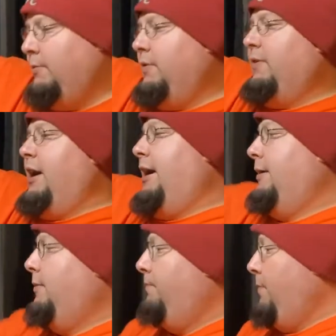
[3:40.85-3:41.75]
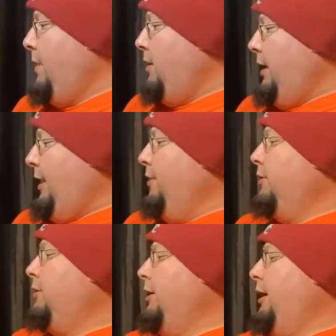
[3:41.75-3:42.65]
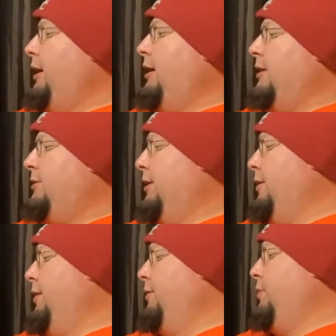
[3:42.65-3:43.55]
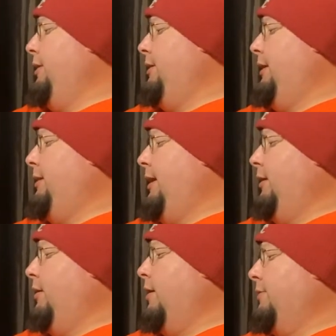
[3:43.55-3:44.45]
we've got Inner Clean Interior Quick Detailer, all